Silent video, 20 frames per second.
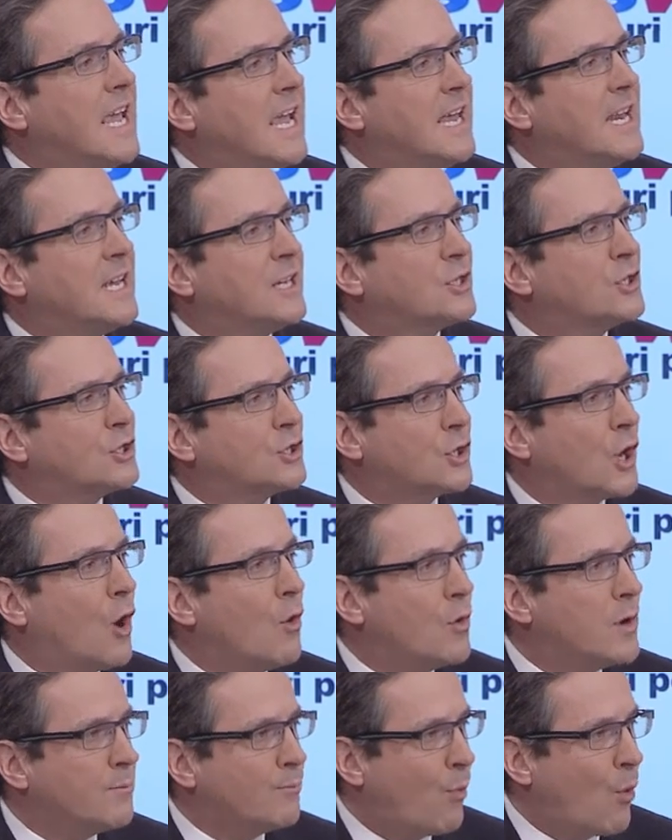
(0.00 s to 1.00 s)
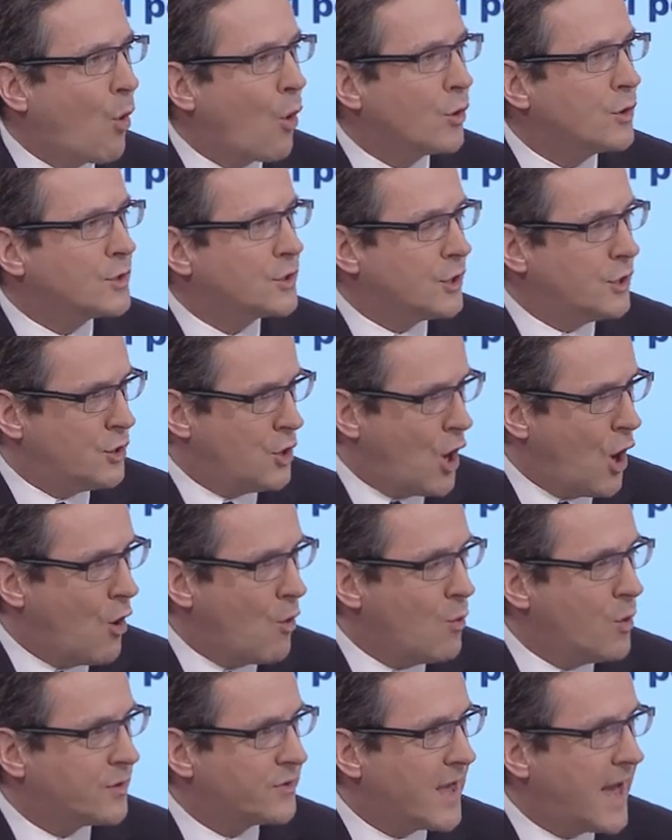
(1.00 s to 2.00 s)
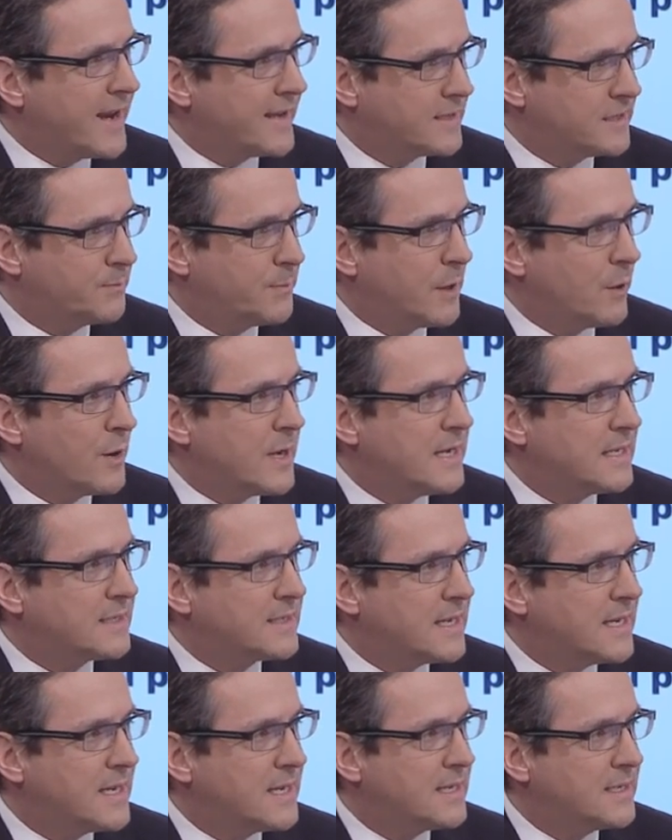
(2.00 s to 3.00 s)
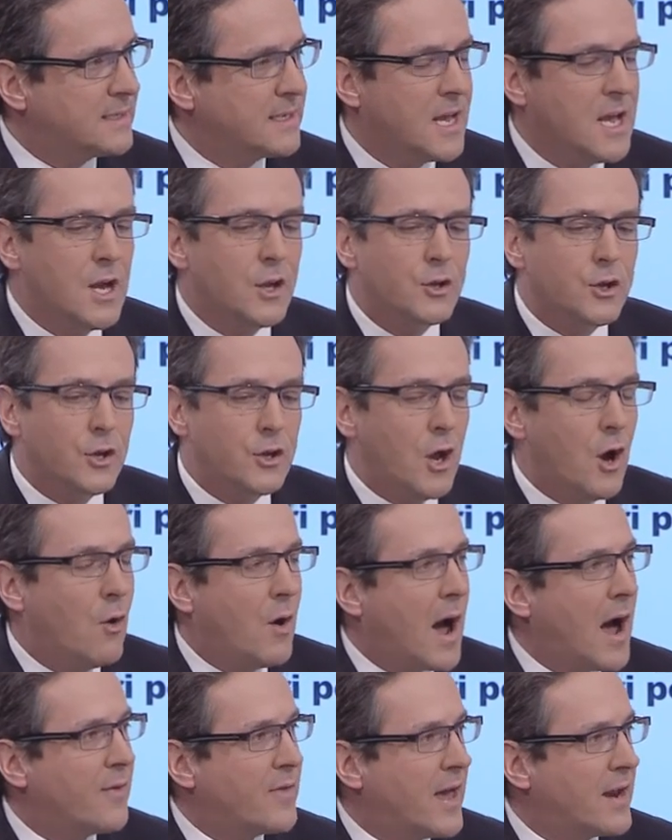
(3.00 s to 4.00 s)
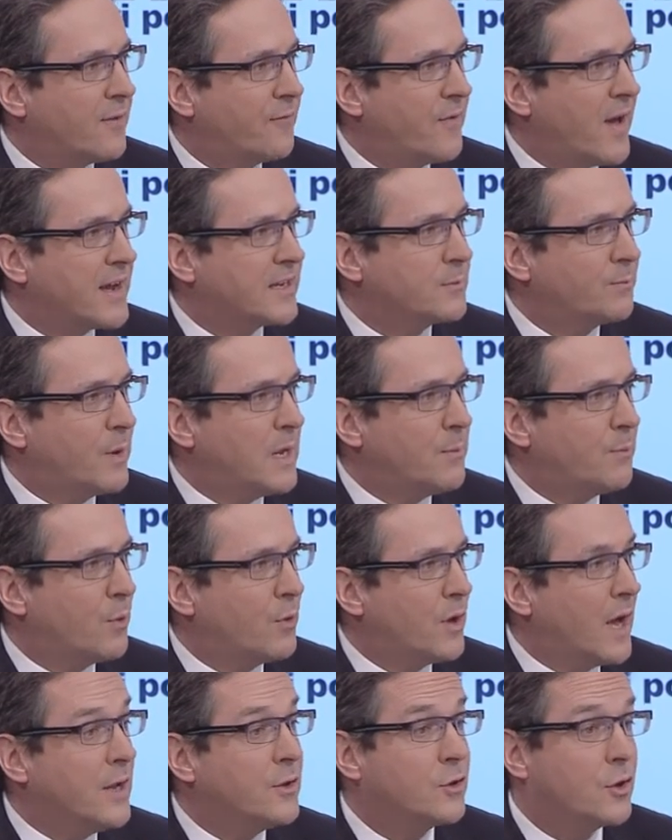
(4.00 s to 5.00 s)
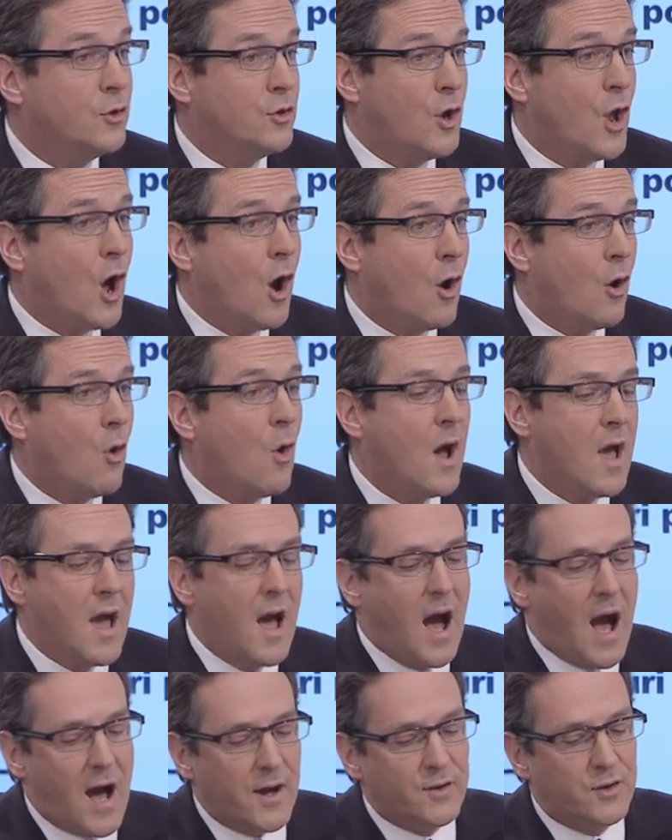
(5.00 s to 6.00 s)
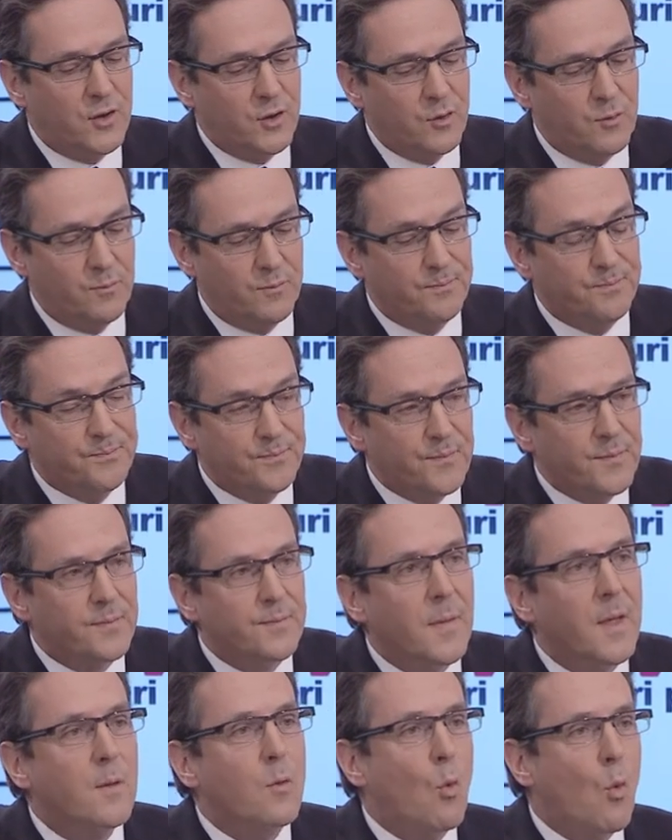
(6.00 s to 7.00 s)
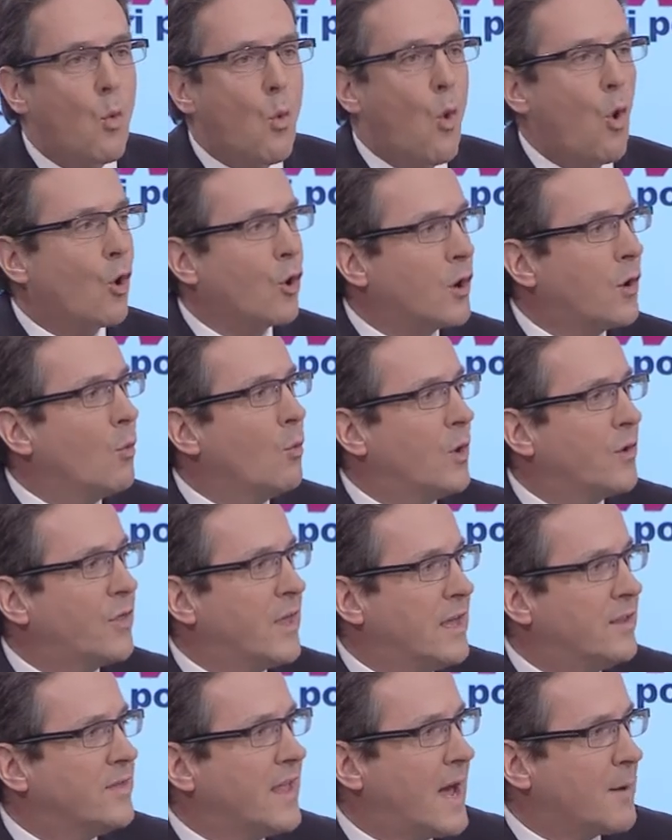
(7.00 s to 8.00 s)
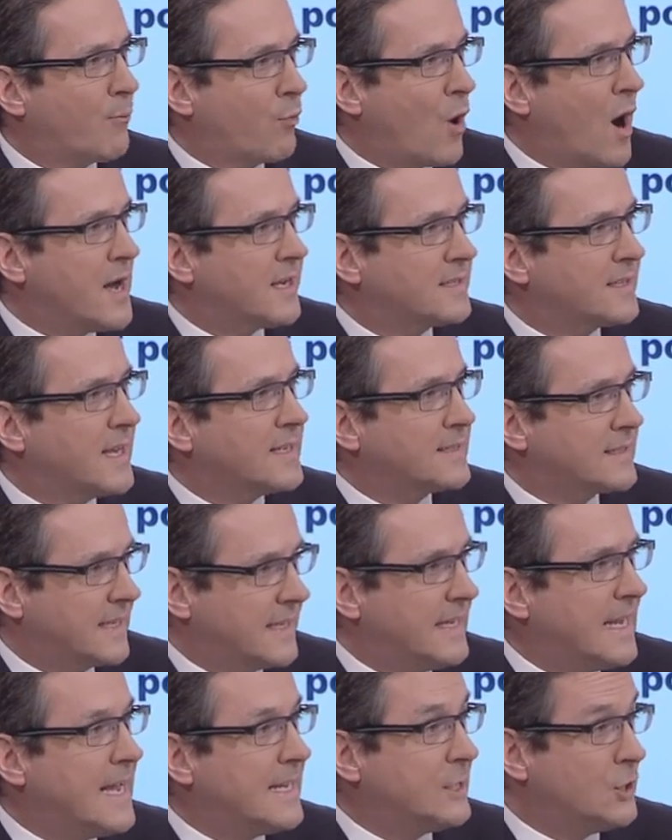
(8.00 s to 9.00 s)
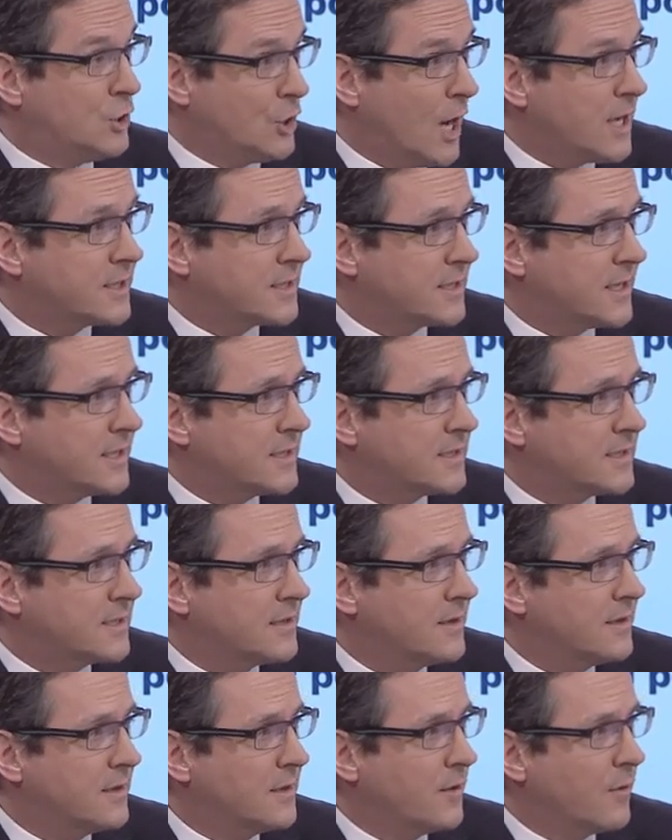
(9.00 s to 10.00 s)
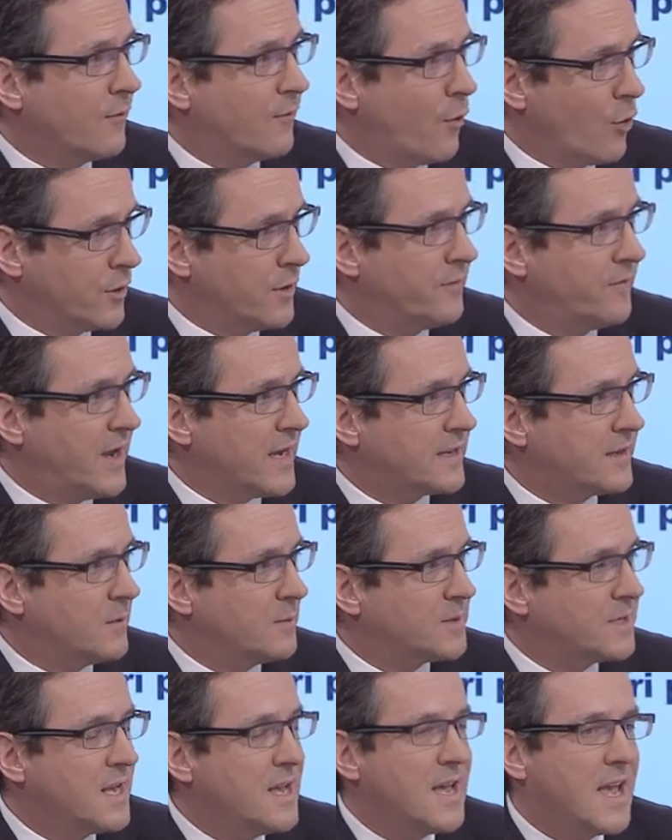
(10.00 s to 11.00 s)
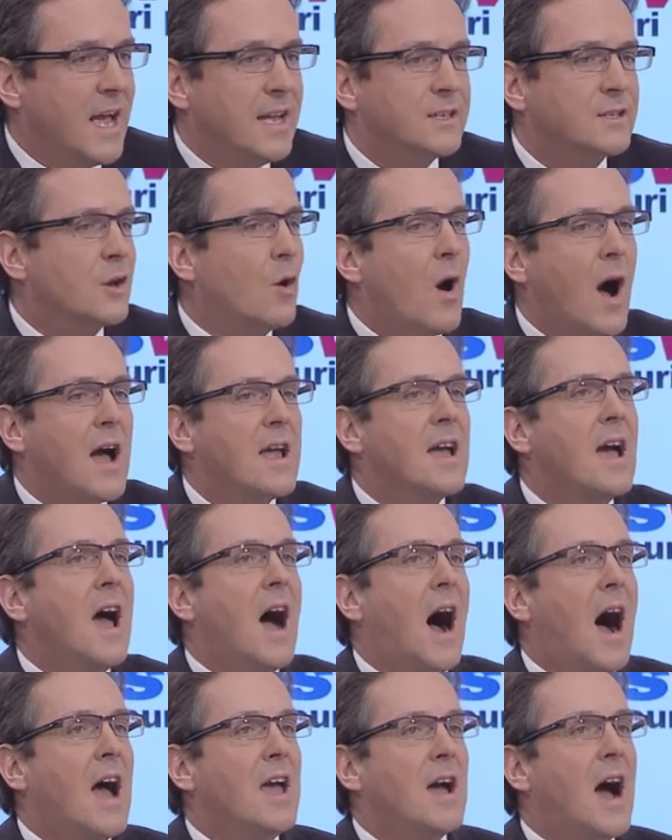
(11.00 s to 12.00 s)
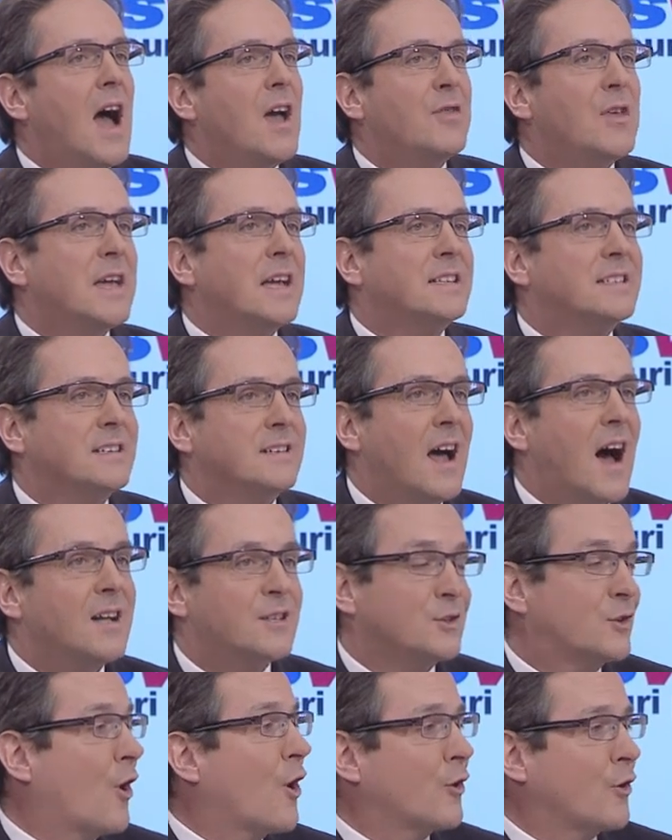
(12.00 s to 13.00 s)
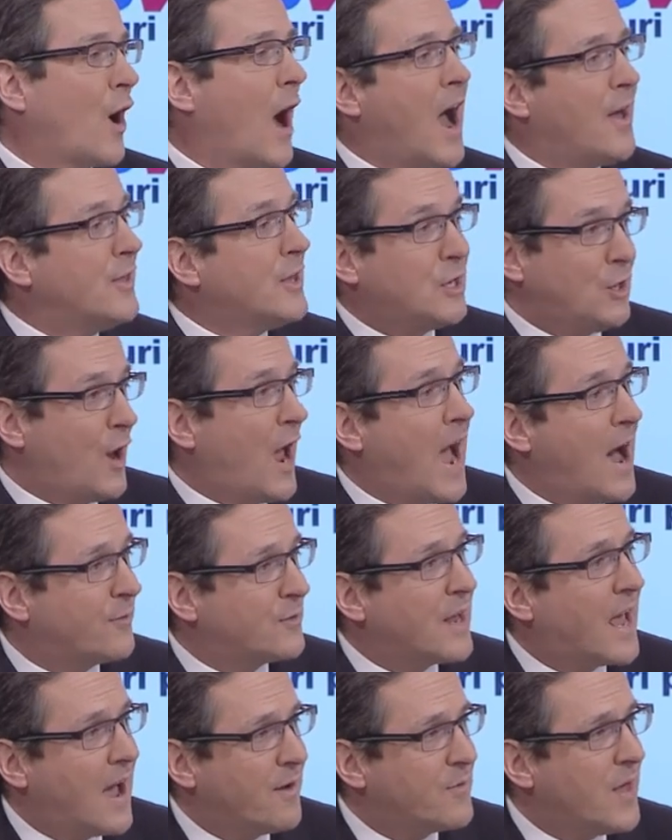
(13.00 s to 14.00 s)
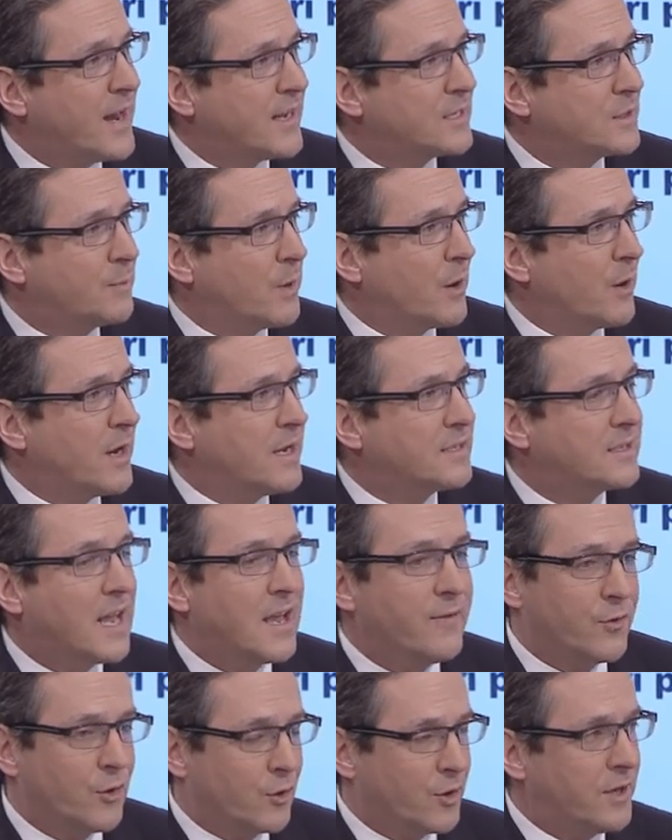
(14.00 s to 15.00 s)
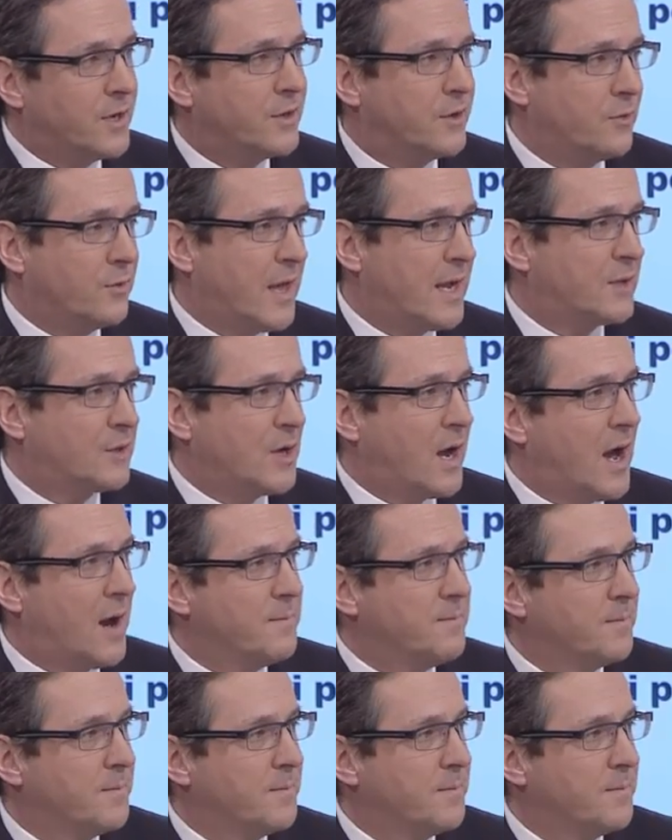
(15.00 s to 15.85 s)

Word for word: It is so important to know what that experience is, to know how that affects people, and to know how to work within that process to get justice for the victims. And so I, I, I think it's a non starter. I think you have to have that experience if you're going to do that job.